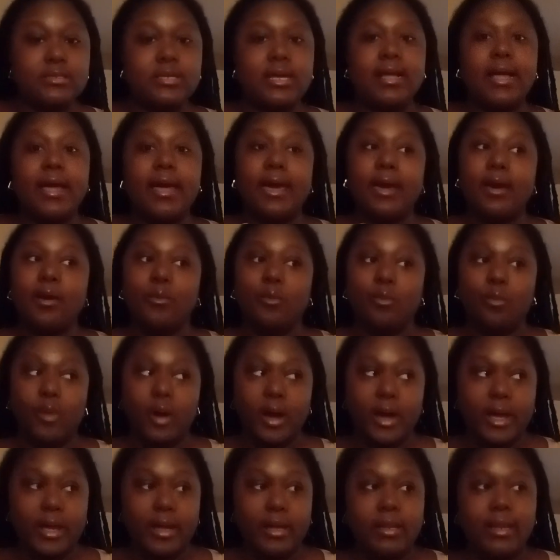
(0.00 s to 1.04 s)
Like, I had
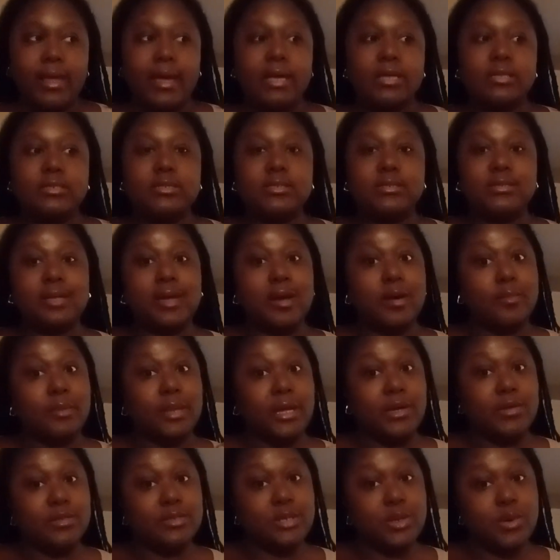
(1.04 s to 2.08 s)
wine glasses, now I'm
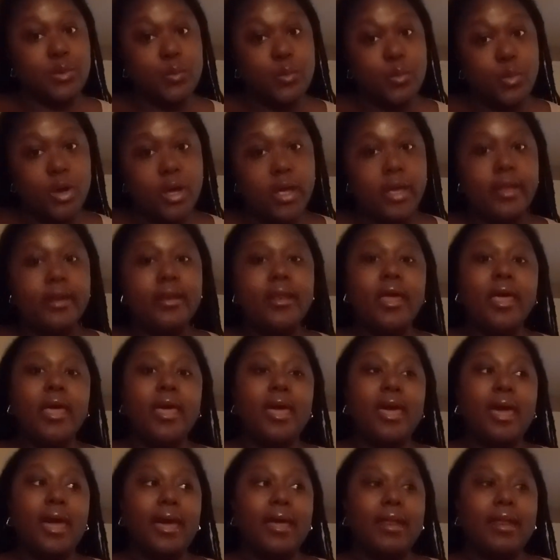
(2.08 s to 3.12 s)
down to one,
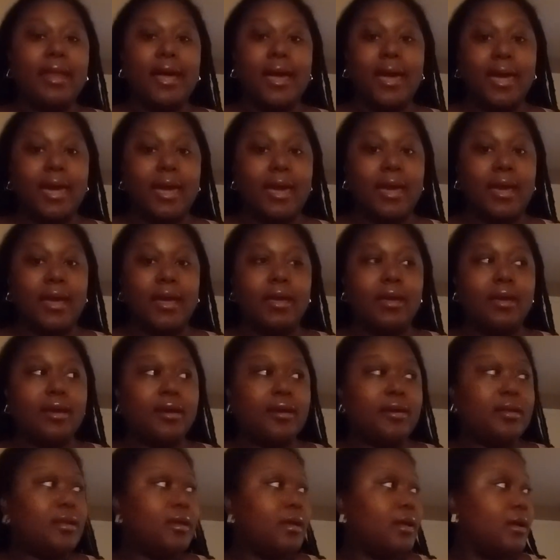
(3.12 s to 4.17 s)
and I
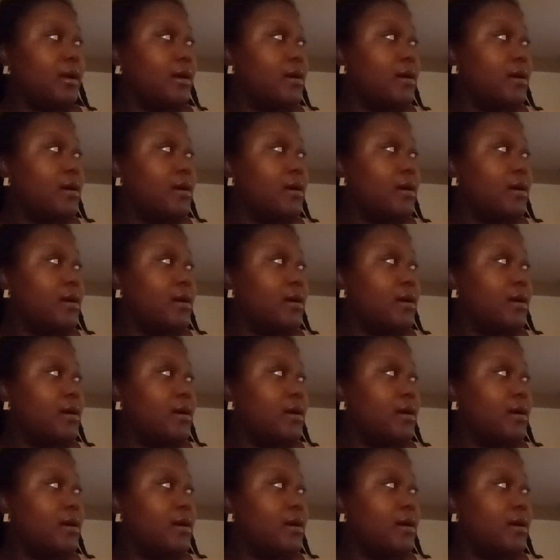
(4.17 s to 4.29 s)
had